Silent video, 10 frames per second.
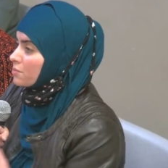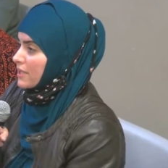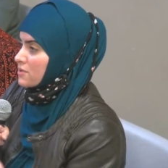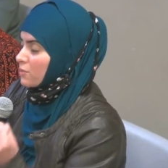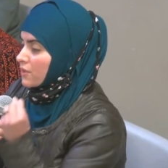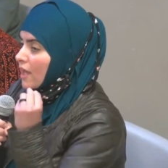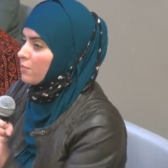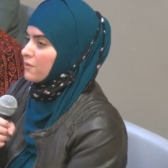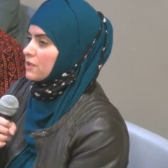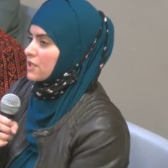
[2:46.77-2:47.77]
place with the
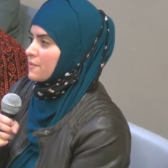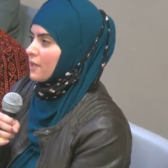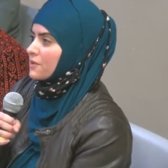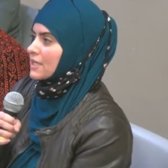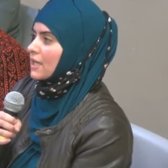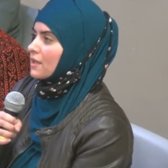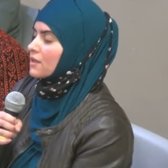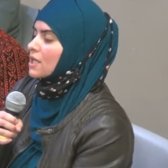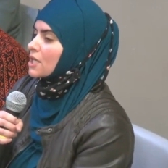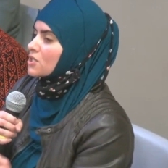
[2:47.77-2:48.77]
help of Allah subhanahu wa ta'ala.
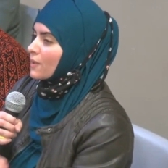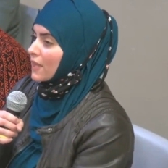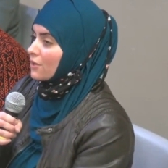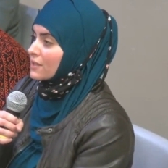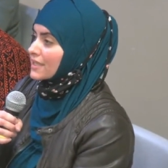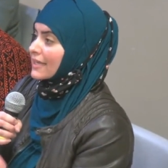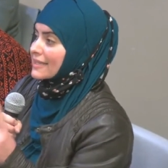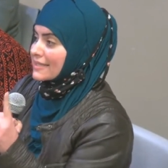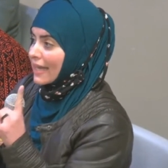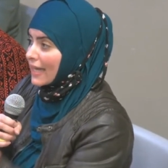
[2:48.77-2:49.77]
So what that looks like
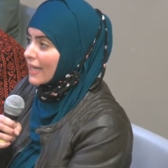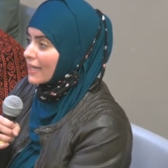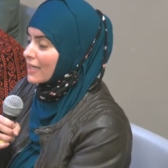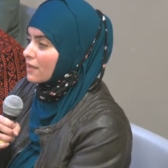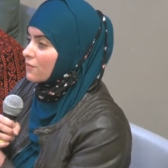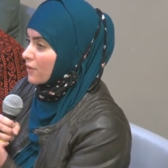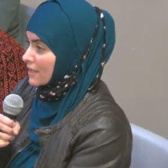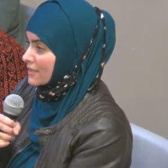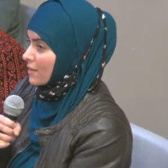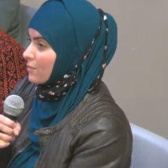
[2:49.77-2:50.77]
is A, for
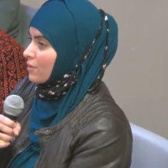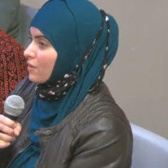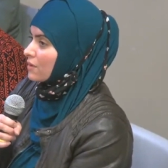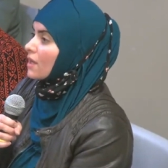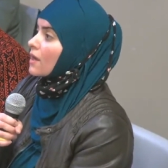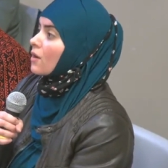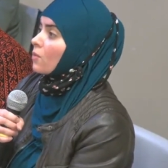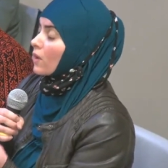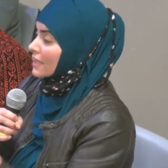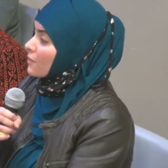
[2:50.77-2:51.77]
example,
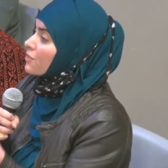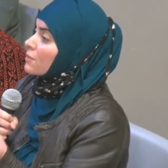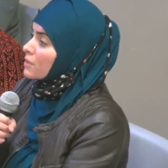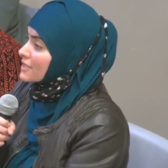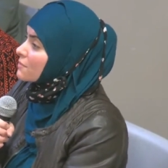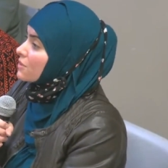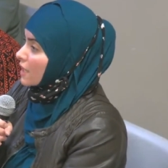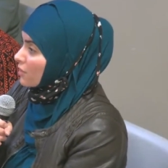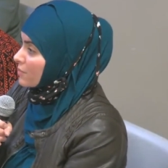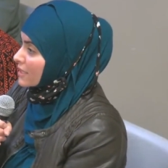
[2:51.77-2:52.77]
working with a Muslim
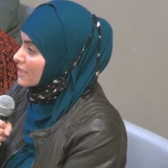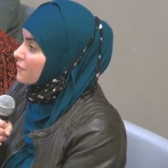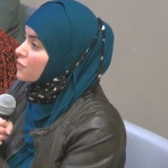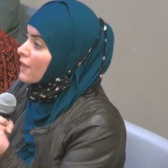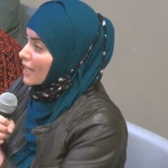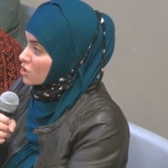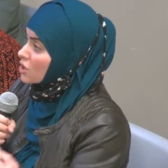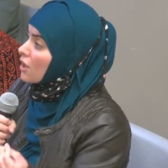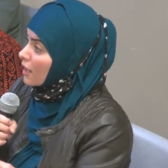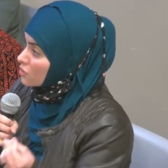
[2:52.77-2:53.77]
therapist if you've actually
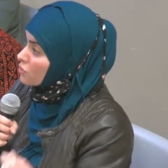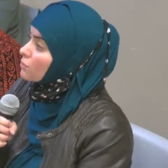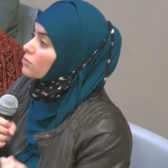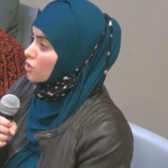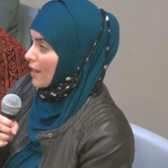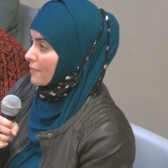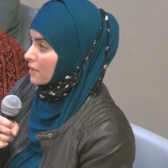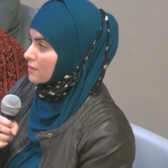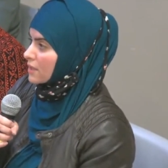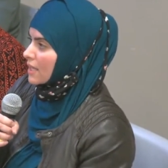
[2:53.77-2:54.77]
gone through trauma.
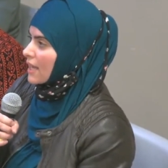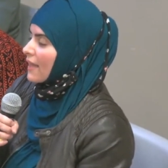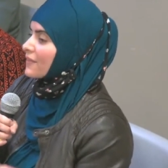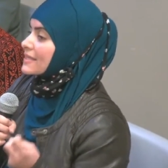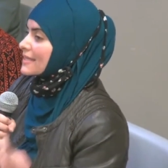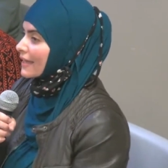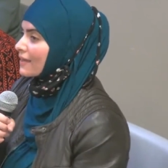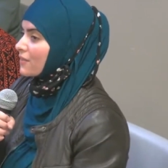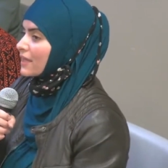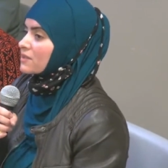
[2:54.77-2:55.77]
The
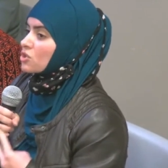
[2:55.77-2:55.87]
second thing is